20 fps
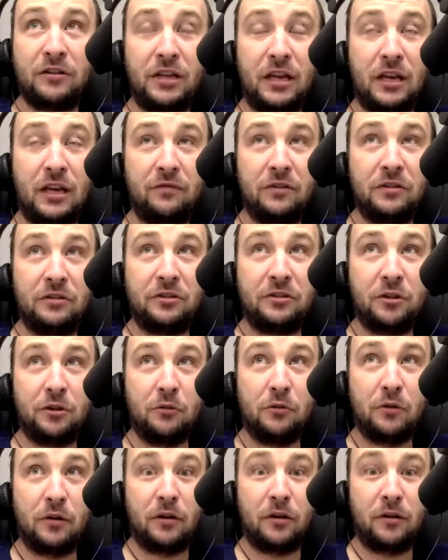David
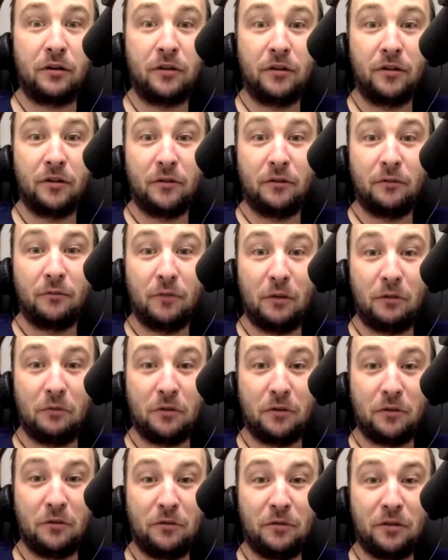Tua, what were
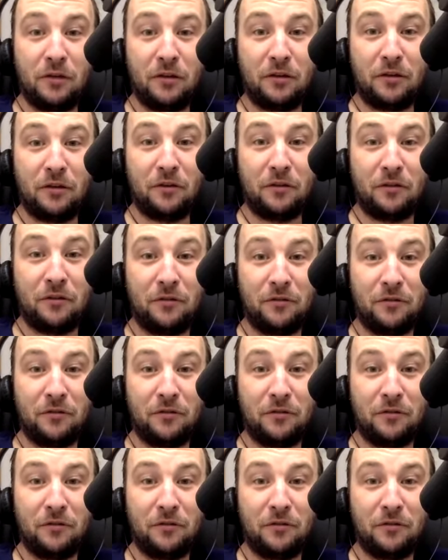you thinking?